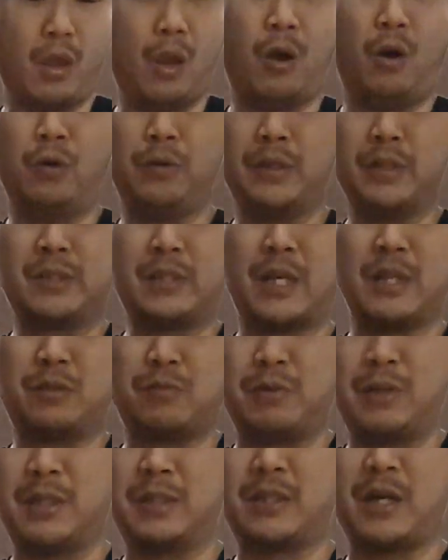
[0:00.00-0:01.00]
All this gets
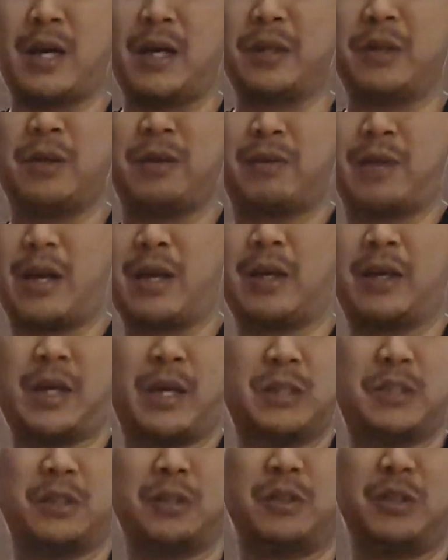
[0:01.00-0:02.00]
really tight. You're
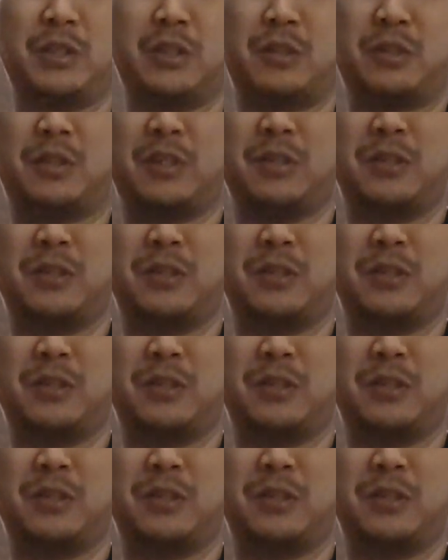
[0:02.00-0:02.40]
engaging this,